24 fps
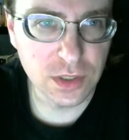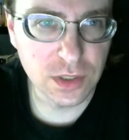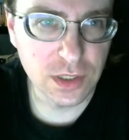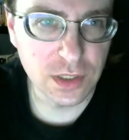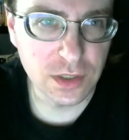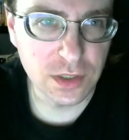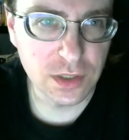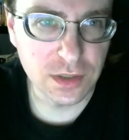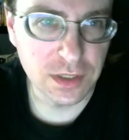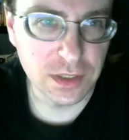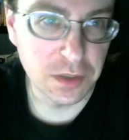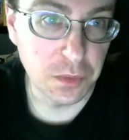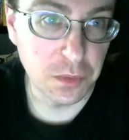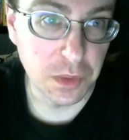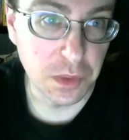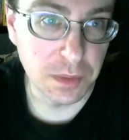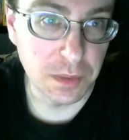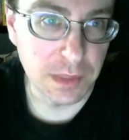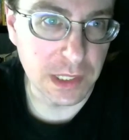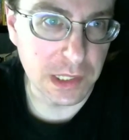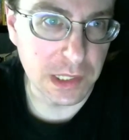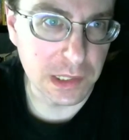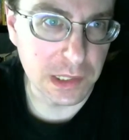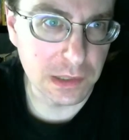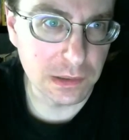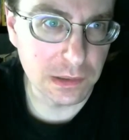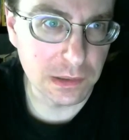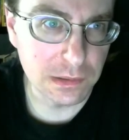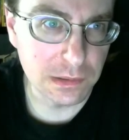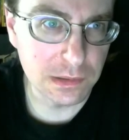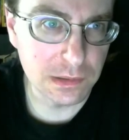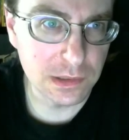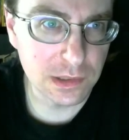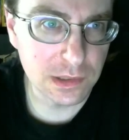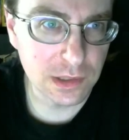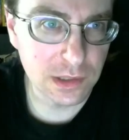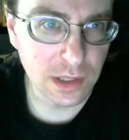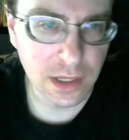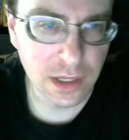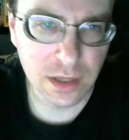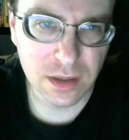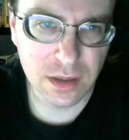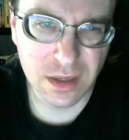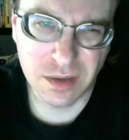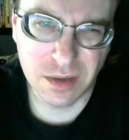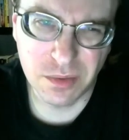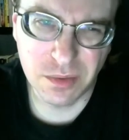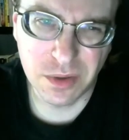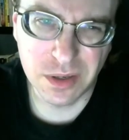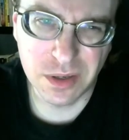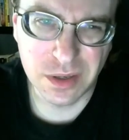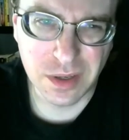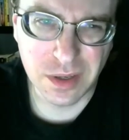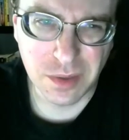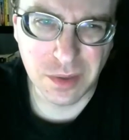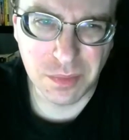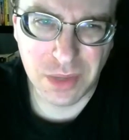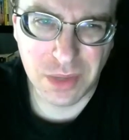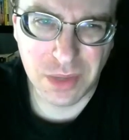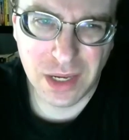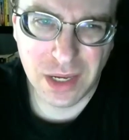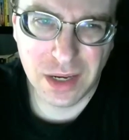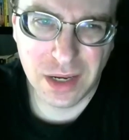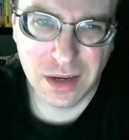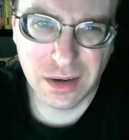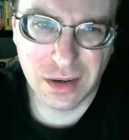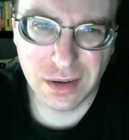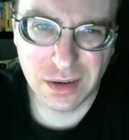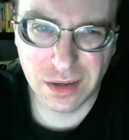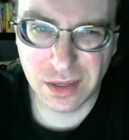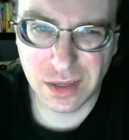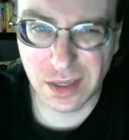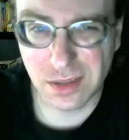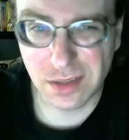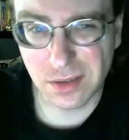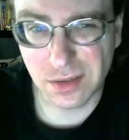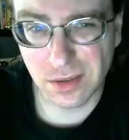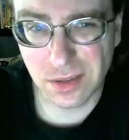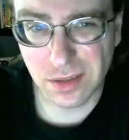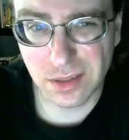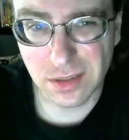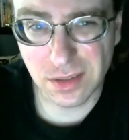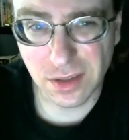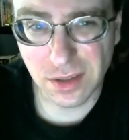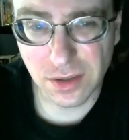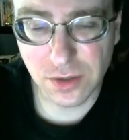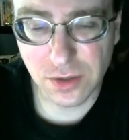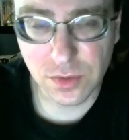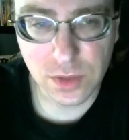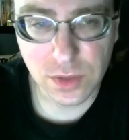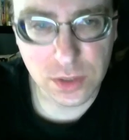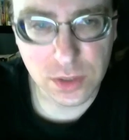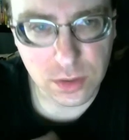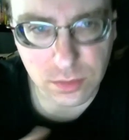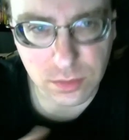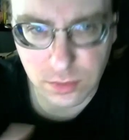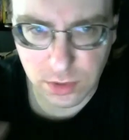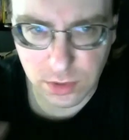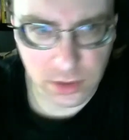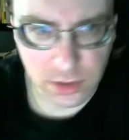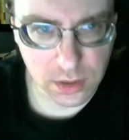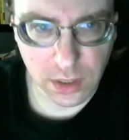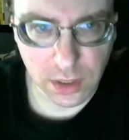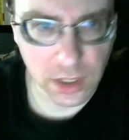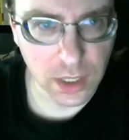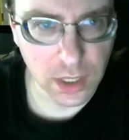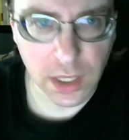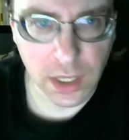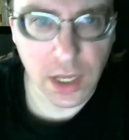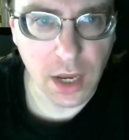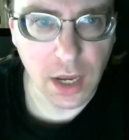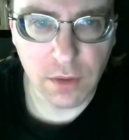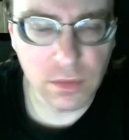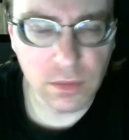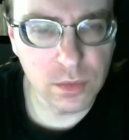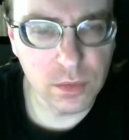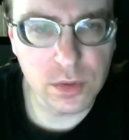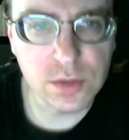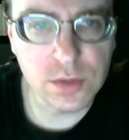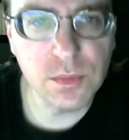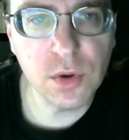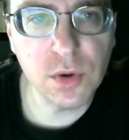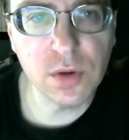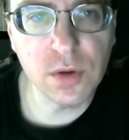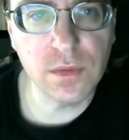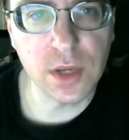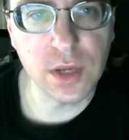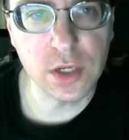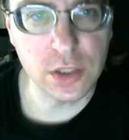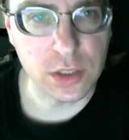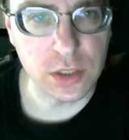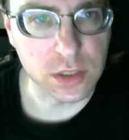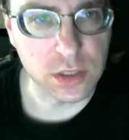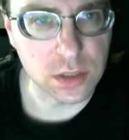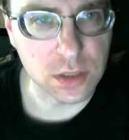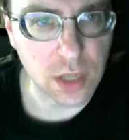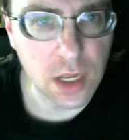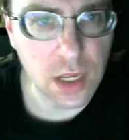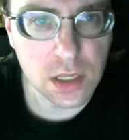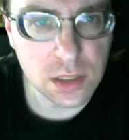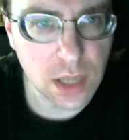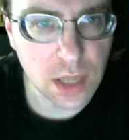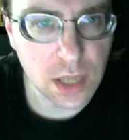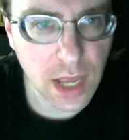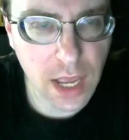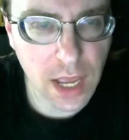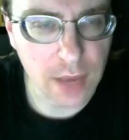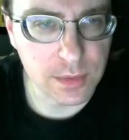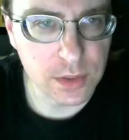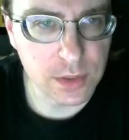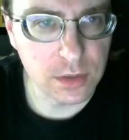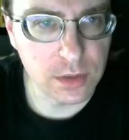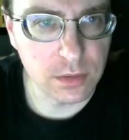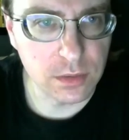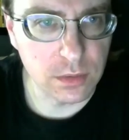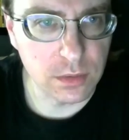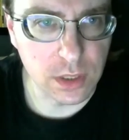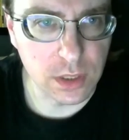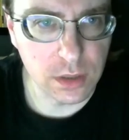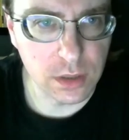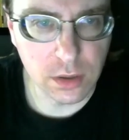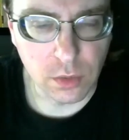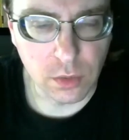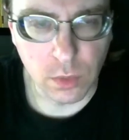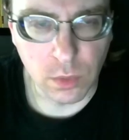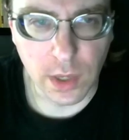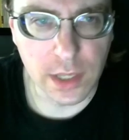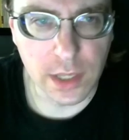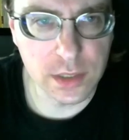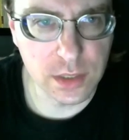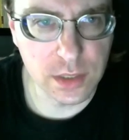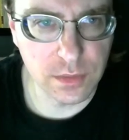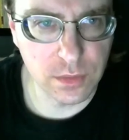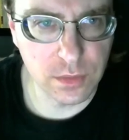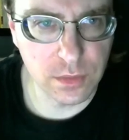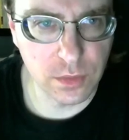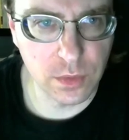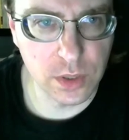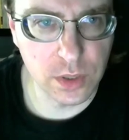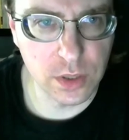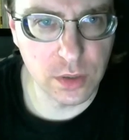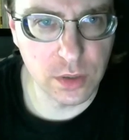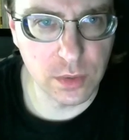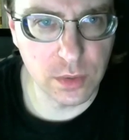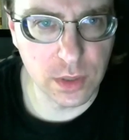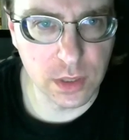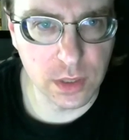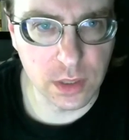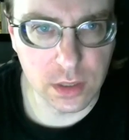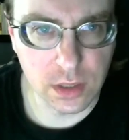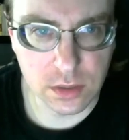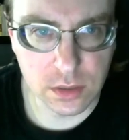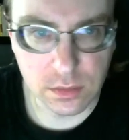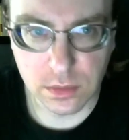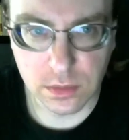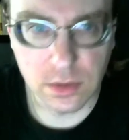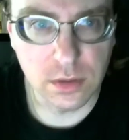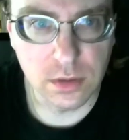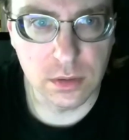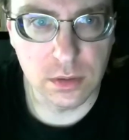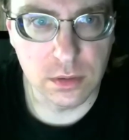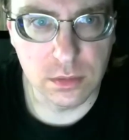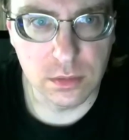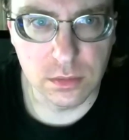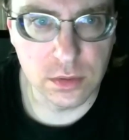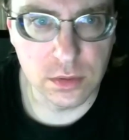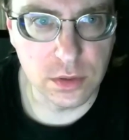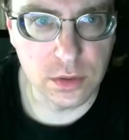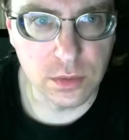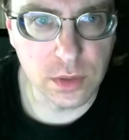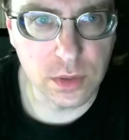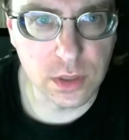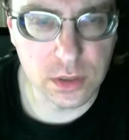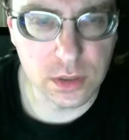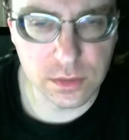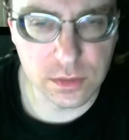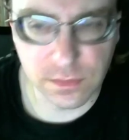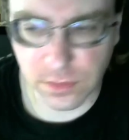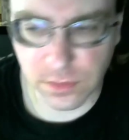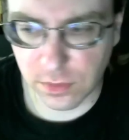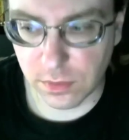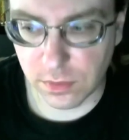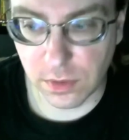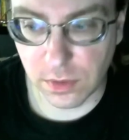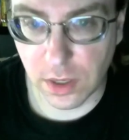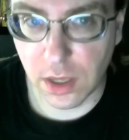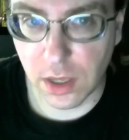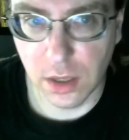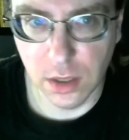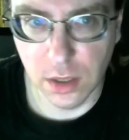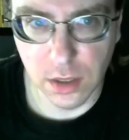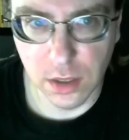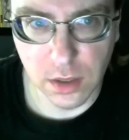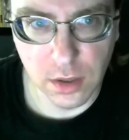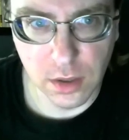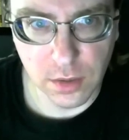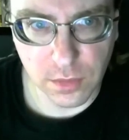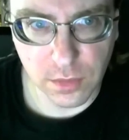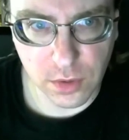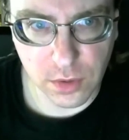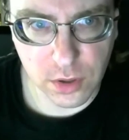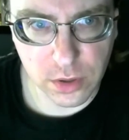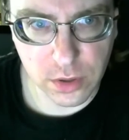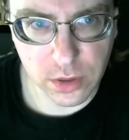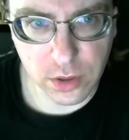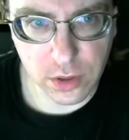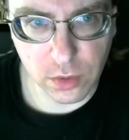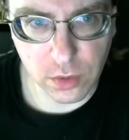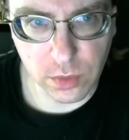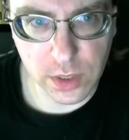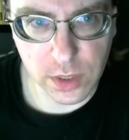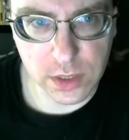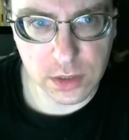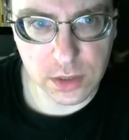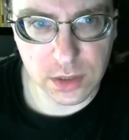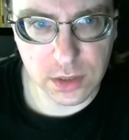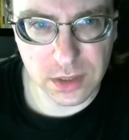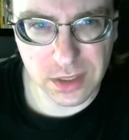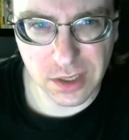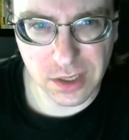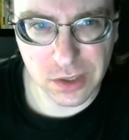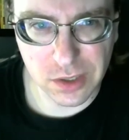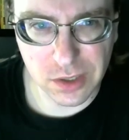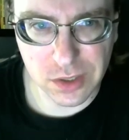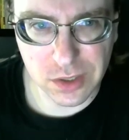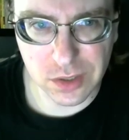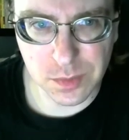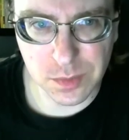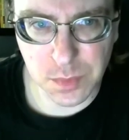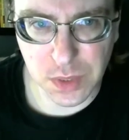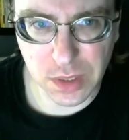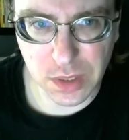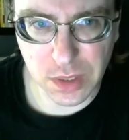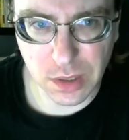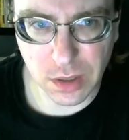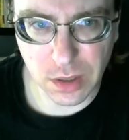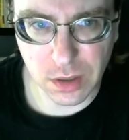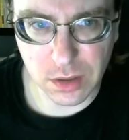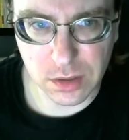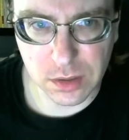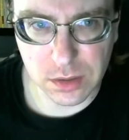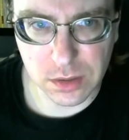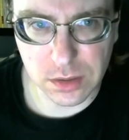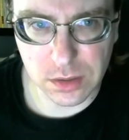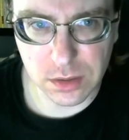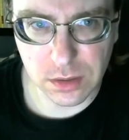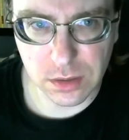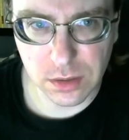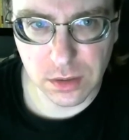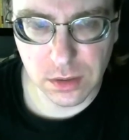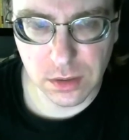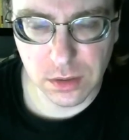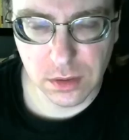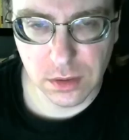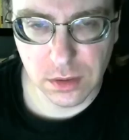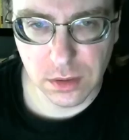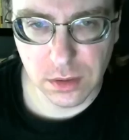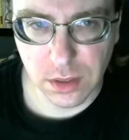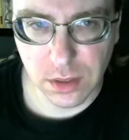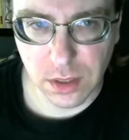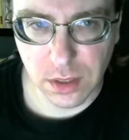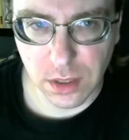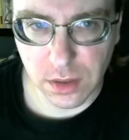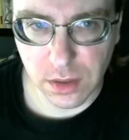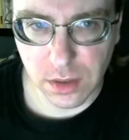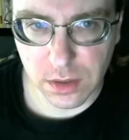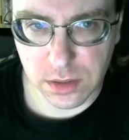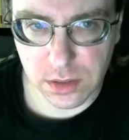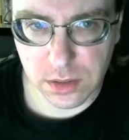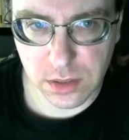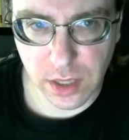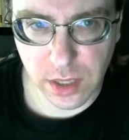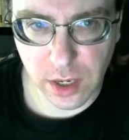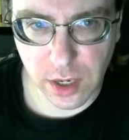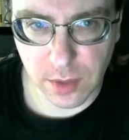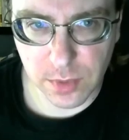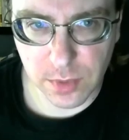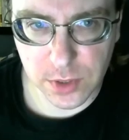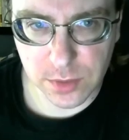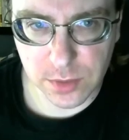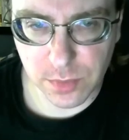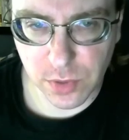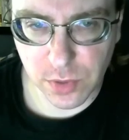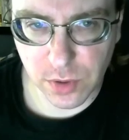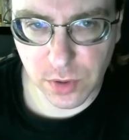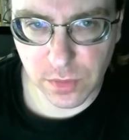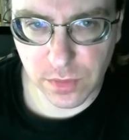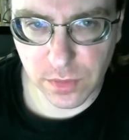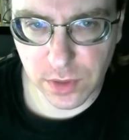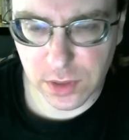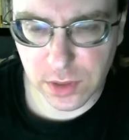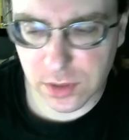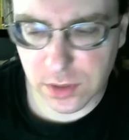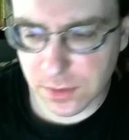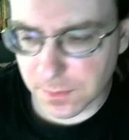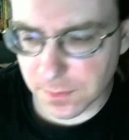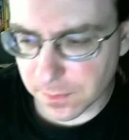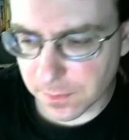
He doesn't didn't want to be killed, and he wanted to get paid, and he has all these luxuries. So everyone's motivation is is absolutely clear. Why is everyone doing this? Well, they're, they're doing this for for clear reasons, not just because. The setup is perfect.